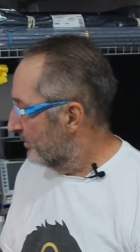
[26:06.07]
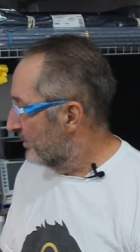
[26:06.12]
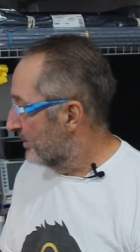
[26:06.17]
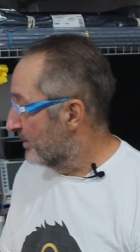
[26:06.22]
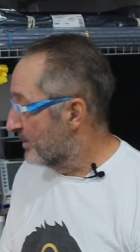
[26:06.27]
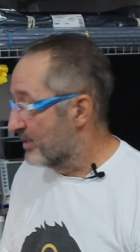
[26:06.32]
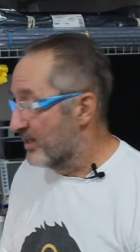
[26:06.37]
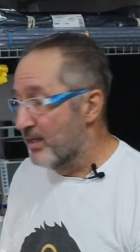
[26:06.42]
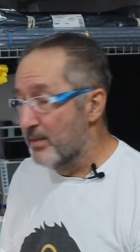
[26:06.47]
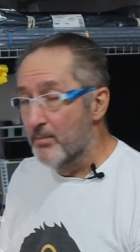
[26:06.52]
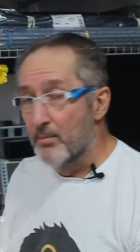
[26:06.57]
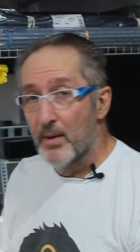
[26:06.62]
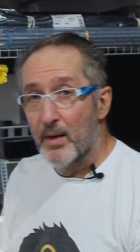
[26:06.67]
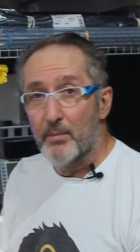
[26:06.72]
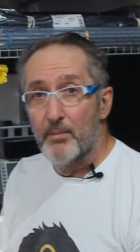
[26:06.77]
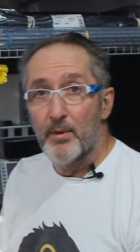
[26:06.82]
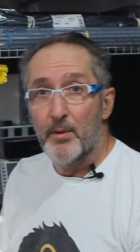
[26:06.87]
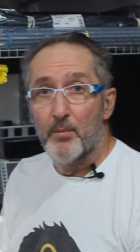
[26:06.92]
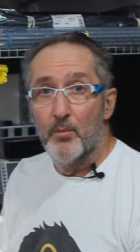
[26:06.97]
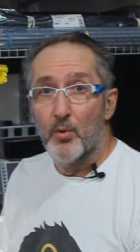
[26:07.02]
to see
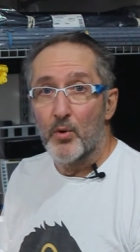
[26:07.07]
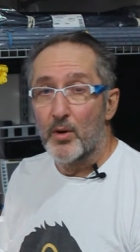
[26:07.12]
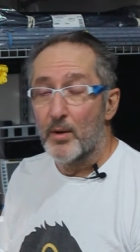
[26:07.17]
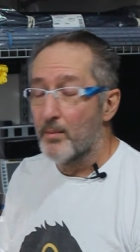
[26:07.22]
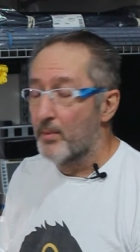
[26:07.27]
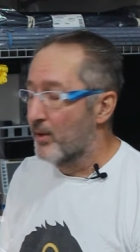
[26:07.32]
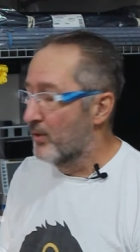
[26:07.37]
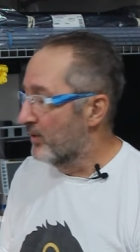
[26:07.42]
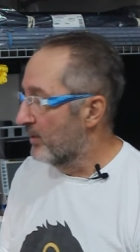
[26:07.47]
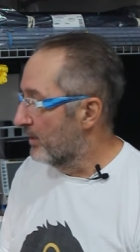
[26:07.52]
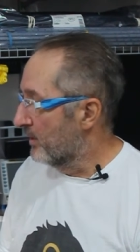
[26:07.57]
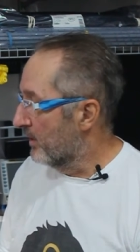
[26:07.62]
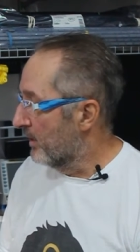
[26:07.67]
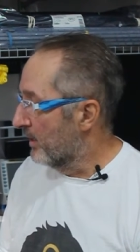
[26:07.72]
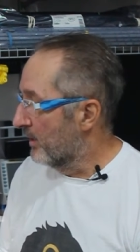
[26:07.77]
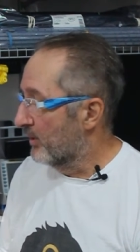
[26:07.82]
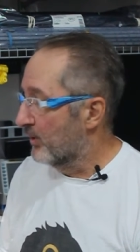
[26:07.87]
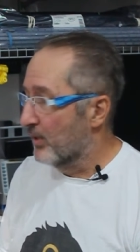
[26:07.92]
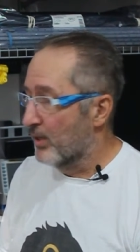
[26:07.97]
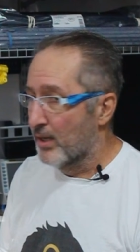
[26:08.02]
a bit more about it,
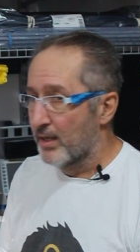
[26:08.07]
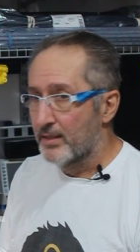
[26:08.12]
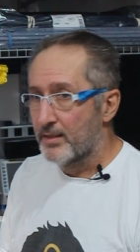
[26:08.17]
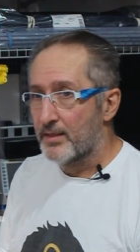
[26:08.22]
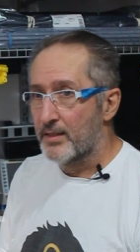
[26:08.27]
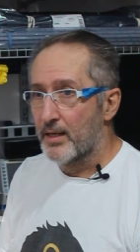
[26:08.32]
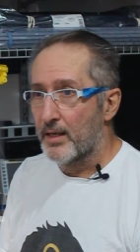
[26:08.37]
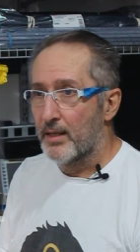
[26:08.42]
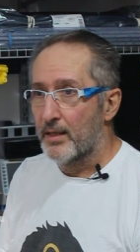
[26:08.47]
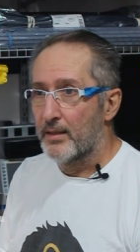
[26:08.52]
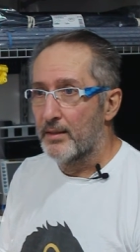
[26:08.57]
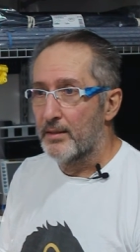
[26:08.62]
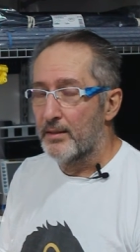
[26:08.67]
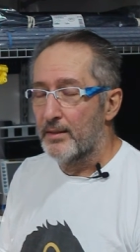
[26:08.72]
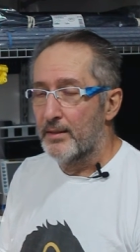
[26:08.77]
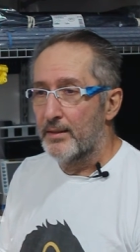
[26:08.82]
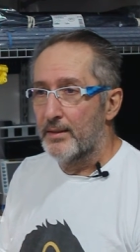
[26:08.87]
I thought